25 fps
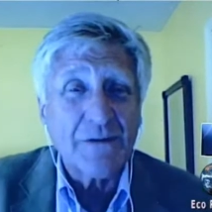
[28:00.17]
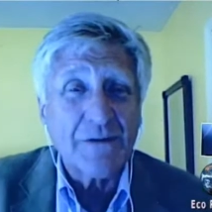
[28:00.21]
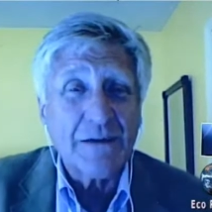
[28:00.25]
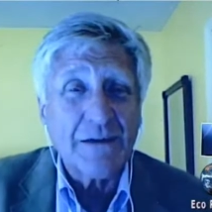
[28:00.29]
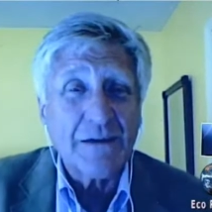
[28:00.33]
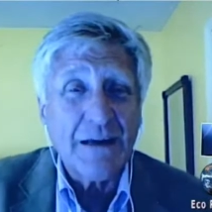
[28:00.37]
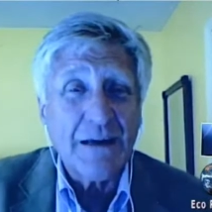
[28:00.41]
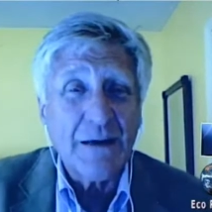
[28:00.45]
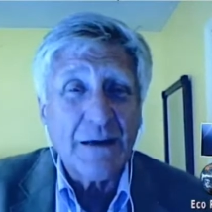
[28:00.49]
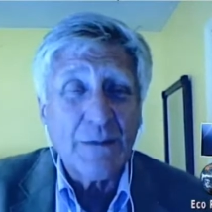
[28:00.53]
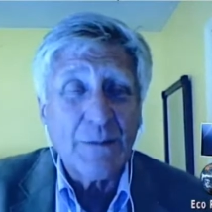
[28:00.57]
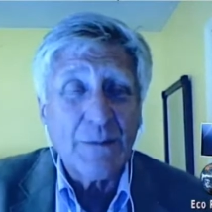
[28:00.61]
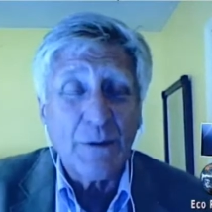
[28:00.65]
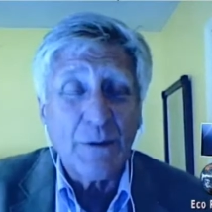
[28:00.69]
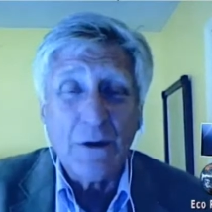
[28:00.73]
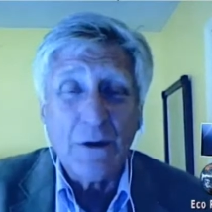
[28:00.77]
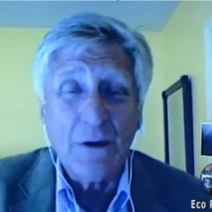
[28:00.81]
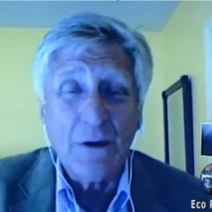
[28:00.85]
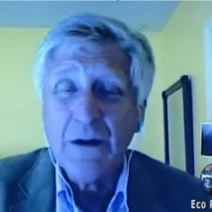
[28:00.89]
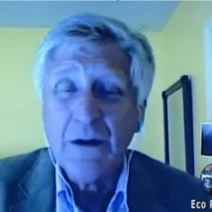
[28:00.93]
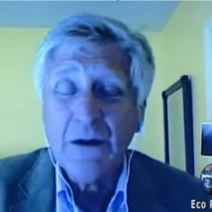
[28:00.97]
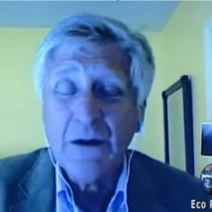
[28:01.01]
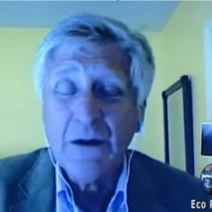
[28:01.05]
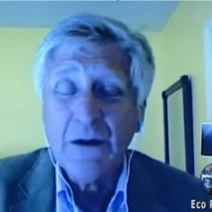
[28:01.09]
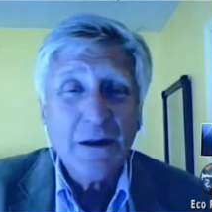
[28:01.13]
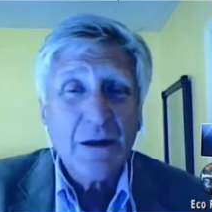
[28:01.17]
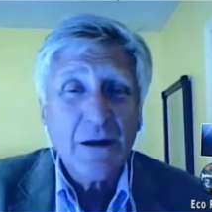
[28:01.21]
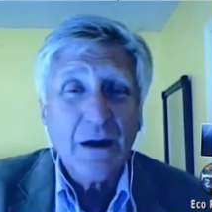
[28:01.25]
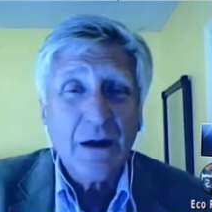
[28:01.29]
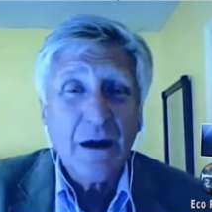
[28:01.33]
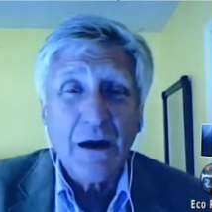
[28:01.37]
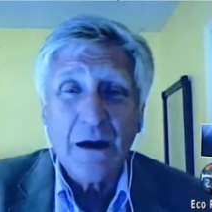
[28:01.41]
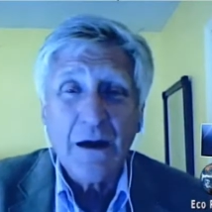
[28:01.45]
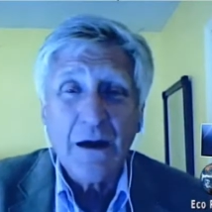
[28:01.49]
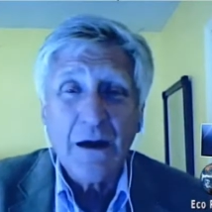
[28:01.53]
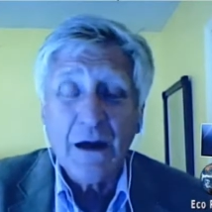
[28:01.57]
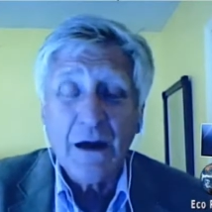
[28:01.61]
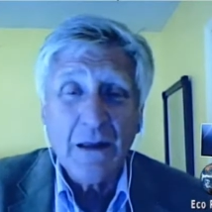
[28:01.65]
the table,
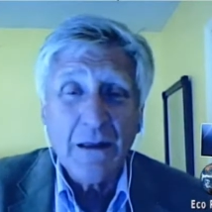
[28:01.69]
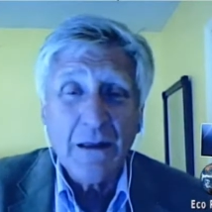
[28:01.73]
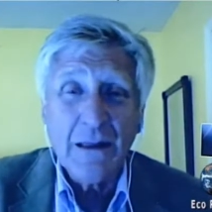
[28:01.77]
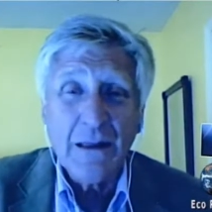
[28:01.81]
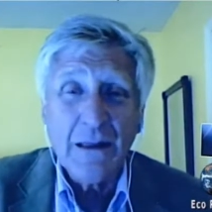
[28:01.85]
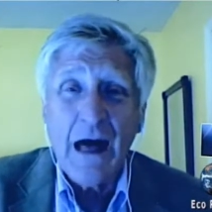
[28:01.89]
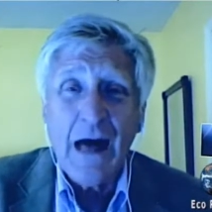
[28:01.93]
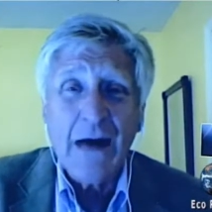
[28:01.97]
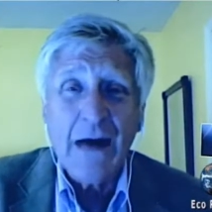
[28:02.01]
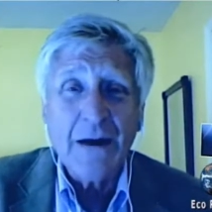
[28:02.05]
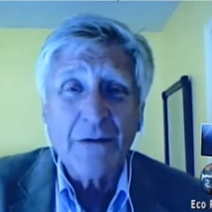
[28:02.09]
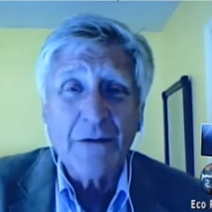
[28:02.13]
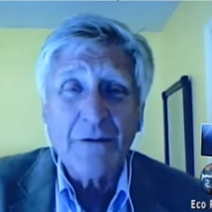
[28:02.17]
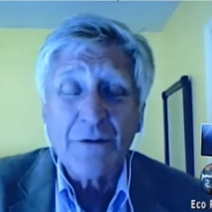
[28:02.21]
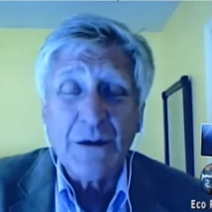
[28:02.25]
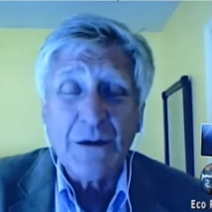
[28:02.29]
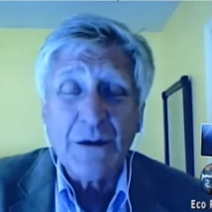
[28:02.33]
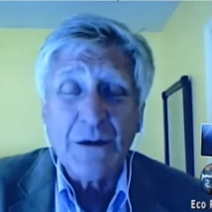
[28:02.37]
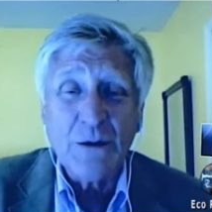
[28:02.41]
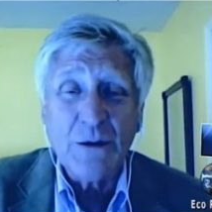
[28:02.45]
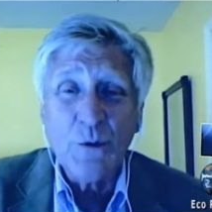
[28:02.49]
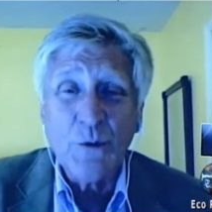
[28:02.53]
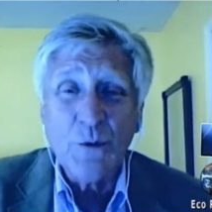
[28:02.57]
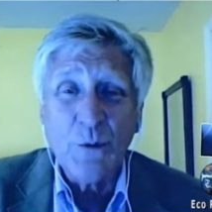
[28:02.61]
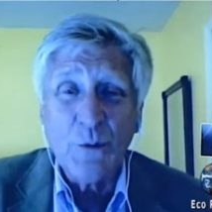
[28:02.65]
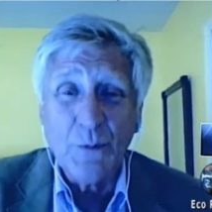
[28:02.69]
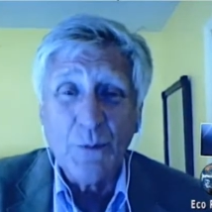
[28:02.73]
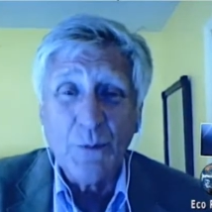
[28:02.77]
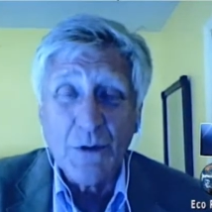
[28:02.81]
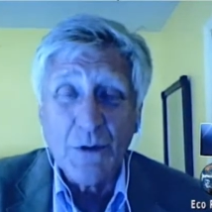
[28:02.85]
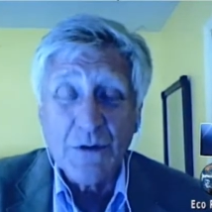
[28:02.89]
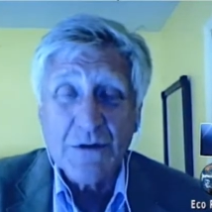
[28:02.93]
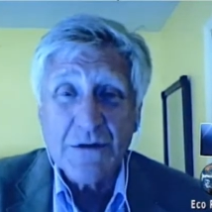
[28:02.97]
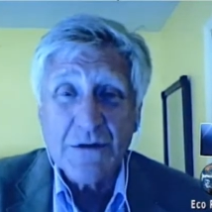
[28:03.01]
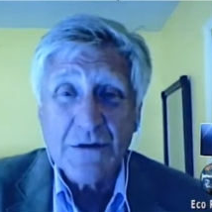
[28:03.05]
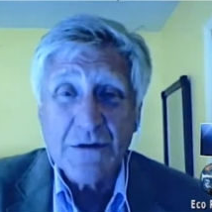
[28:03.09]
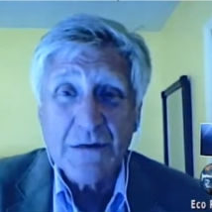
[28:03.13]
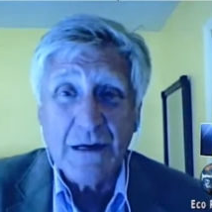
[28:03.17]
uh, a lot of
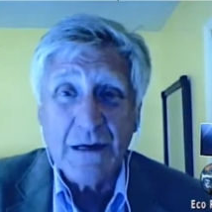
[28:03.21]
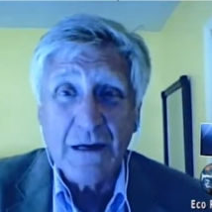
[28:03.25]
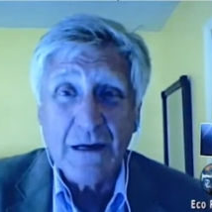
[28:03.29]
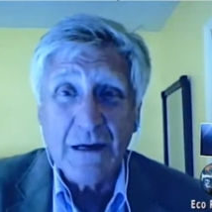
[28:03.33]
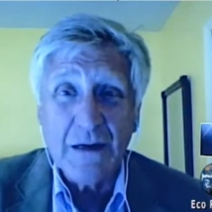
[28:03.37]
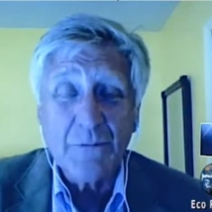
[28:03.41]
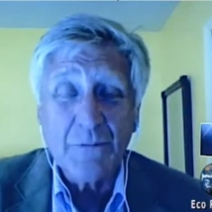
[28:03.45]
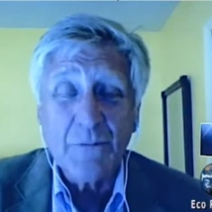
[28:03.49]
renewables uh,